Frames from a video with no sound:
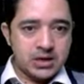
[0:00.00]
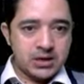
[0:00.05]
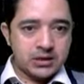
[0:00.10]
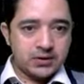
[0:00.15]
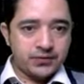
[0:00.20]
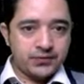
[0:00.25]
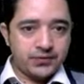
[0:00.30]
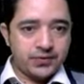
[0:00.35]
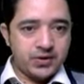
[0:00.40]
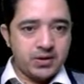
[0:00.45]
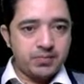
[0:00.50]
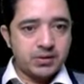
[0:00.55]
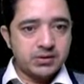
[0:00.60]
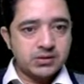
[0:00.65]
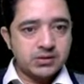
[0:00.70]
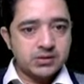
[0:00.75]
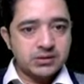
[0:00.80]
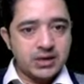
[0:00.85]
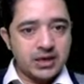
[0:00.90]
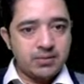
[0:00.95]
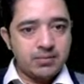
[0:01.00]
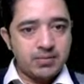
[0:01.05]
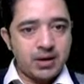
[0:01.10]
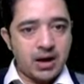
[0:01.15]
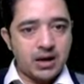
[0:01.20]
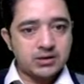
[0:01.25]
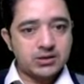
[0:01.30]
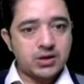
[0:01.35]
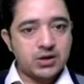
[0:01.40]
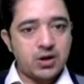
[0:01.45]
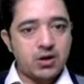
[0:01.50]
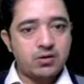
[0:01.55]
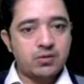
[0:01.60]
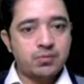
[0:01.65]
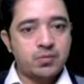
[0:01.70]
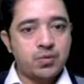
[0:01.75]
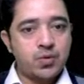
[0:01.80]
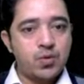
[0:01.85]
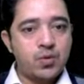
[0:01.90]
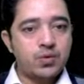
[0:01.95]
The free bus scheme has allowed
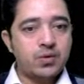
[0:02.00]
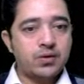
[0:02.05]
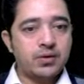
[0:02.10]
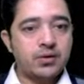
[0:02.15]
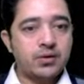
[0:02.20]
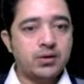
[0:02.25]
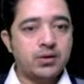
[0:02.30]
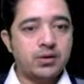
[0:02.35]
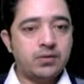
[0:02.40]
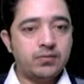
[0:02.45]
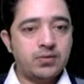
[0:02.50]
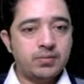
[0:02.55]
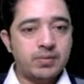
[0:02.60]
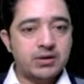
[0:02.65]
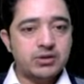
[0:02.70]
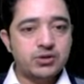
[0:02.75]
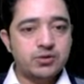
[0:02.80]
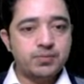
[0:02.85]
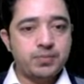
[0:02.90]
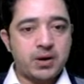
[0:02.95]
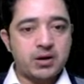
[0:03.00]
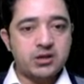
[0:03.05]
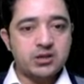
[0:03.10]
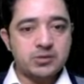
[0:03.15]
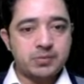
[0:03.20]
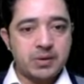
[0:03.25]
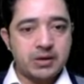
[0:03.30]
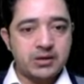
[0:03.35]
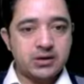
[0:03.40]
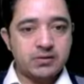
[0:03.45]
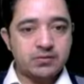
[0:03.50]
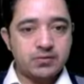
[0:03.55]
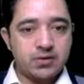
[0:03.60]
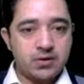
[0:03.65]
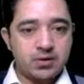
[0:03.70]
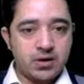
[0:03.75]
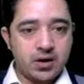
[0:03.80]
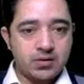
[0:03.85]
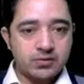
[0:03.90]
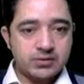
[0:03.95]
more women to participate in
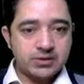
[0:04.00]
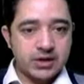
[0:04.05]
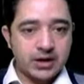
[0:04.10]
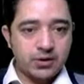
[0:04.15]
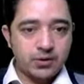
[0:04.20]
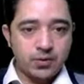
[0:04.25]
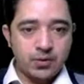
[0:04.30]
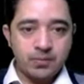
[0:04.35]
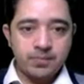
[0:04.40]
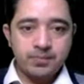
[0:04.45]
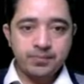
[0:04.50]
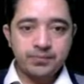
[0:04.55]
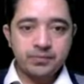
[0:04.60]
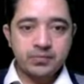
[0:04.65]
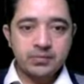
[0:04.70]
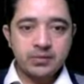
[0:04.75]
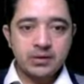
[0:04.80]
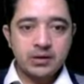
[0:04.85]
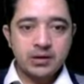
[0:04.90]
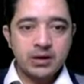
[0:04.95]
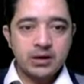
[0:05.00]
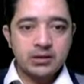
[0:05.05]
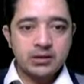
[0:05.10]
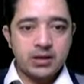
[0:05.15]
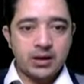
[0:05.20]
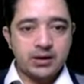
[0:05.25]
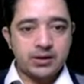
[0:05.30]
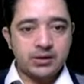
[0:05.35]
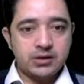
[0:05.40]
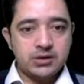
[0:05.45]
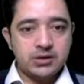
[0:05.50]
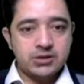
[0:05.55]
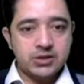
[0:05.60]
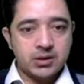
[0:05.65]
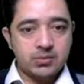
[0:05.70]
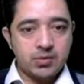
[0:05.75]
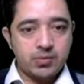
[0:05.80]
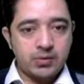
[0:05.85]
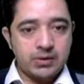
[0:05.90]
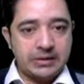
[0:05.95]
work outside home, that increase
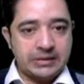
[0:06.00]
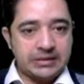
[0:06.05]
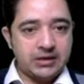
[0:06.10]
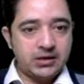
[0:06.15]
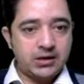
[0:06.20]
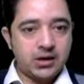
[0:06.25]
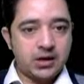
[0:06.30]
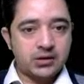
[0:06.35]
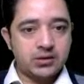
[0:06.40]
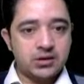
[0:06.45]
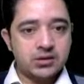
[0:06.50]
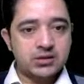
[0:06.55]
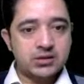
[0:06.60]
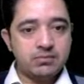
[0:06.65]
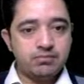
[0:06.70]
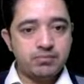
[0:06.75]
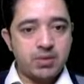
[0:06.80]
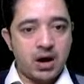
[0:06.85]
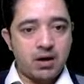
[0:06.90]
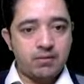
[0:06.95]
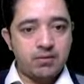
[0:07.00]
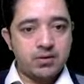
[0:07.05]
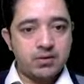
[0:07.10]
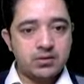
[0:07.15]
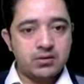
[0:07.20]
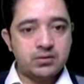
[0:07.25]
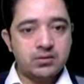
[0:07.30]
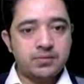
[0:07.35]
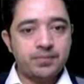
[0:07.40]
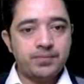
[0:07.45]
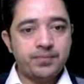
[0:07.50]
their mobility and thus empower.